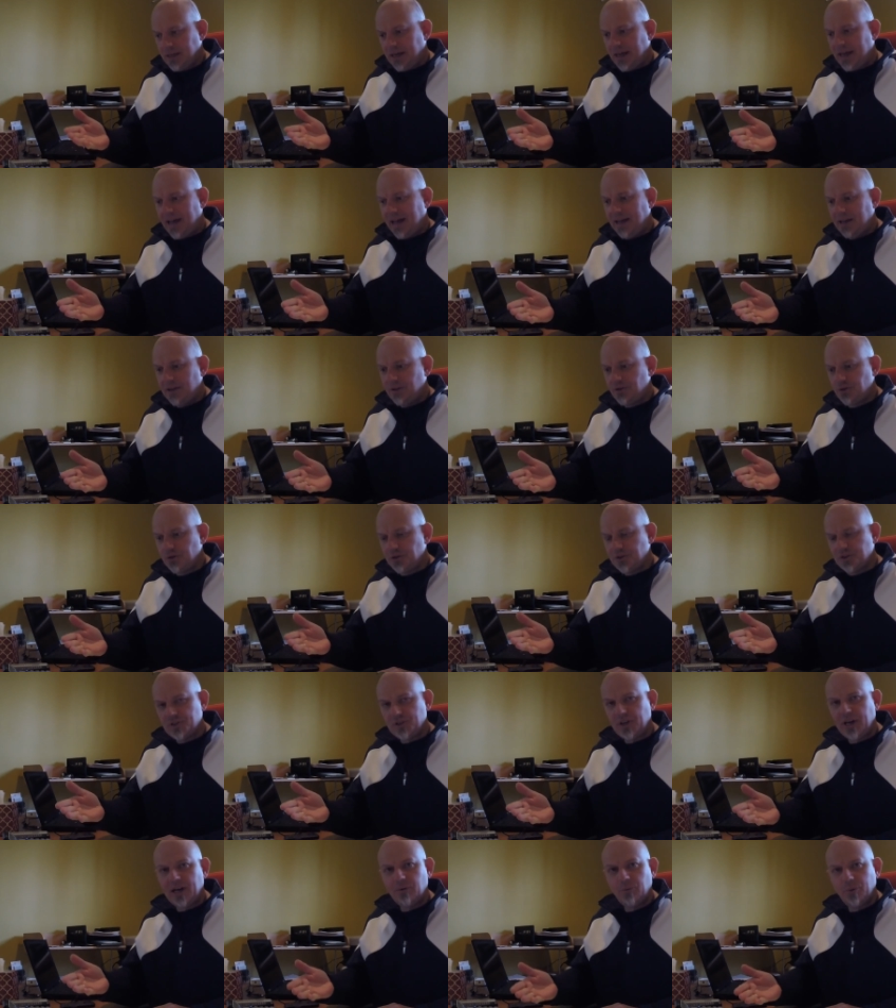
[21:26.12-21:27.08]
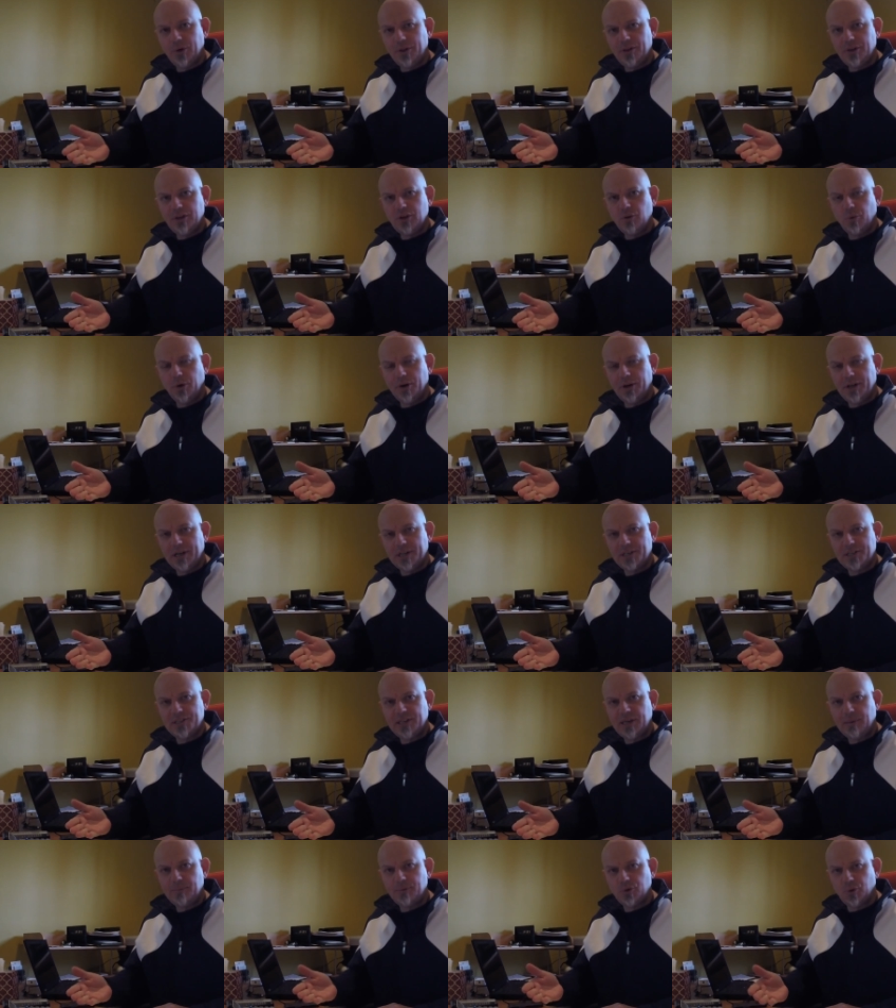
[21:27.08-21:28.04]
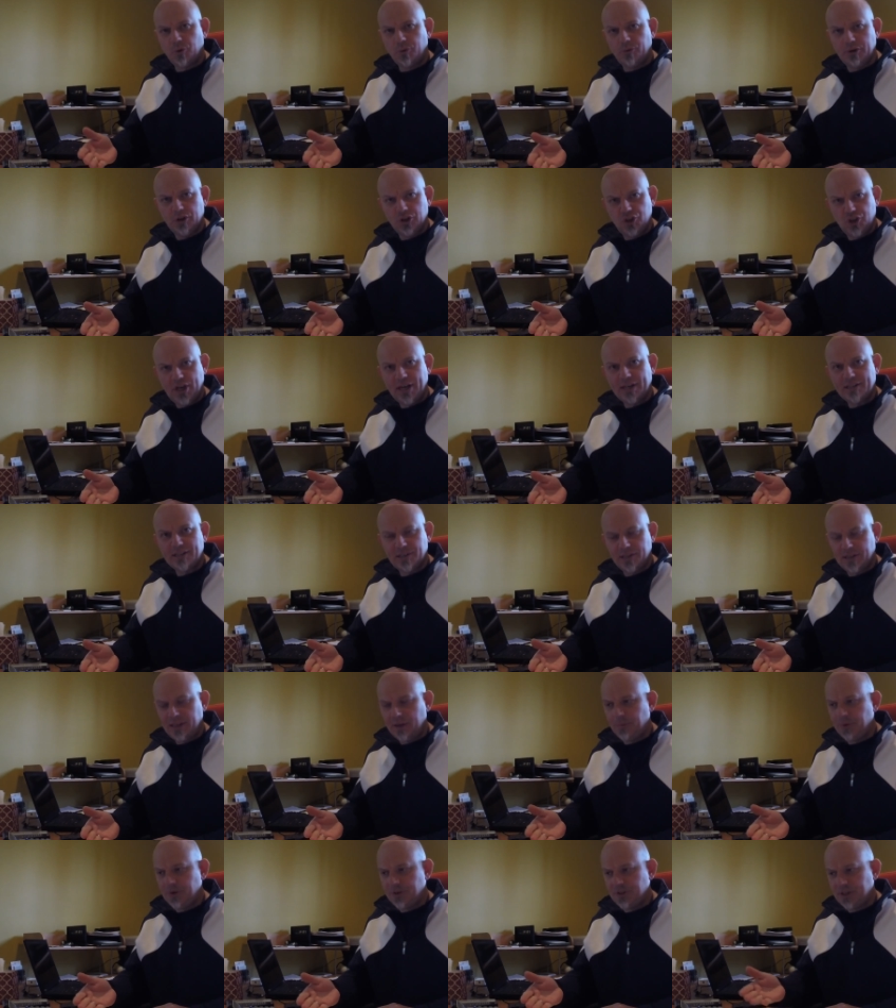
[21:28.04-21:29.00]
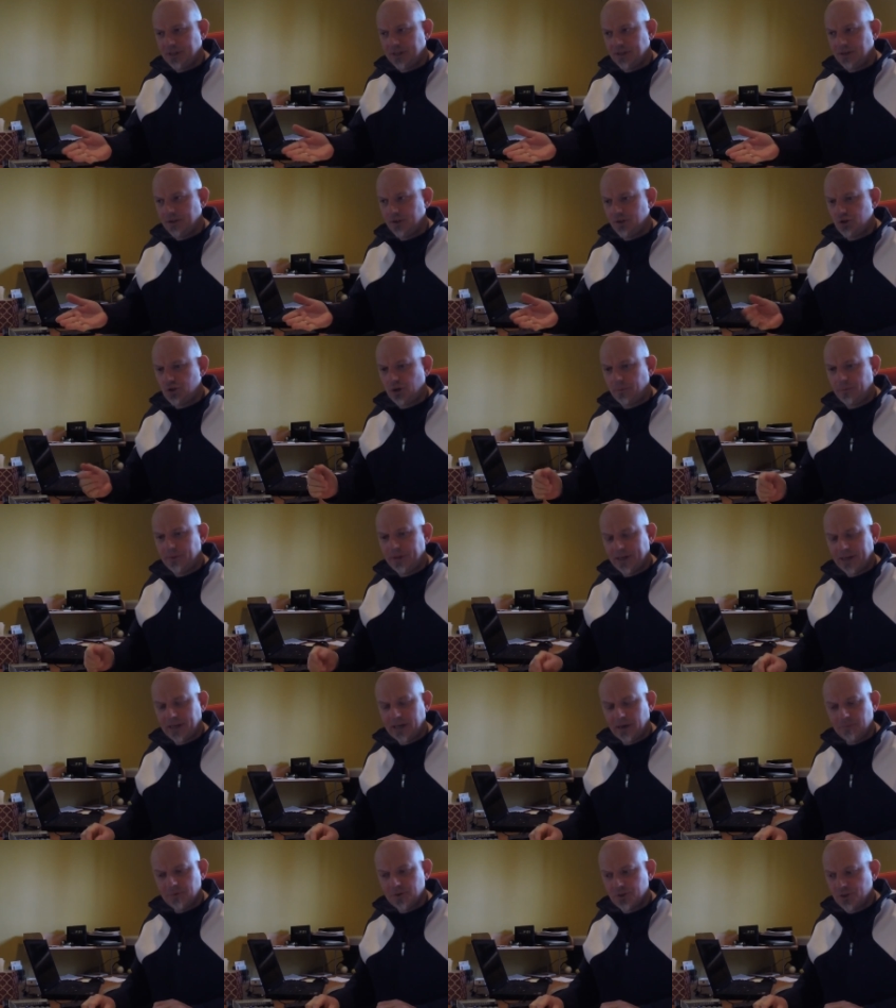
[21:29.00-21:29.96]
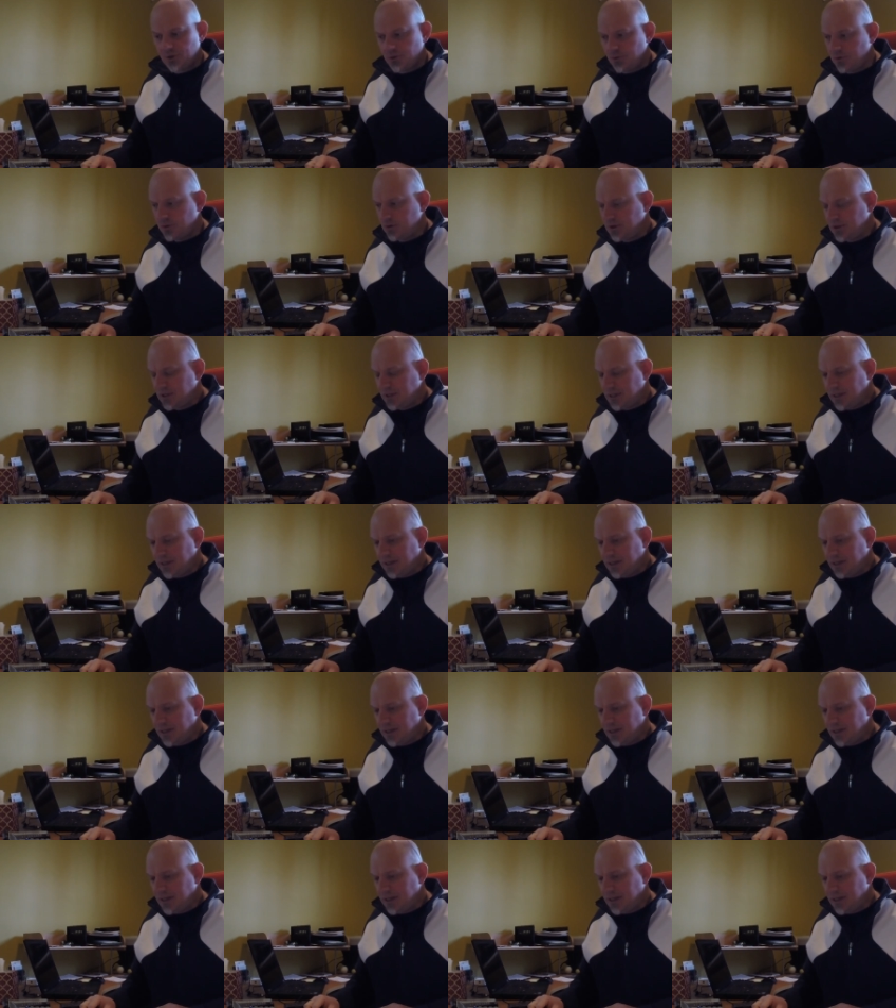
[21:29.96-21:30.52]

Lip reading: and to decide whether you want to accept or reject that particular job that comes through.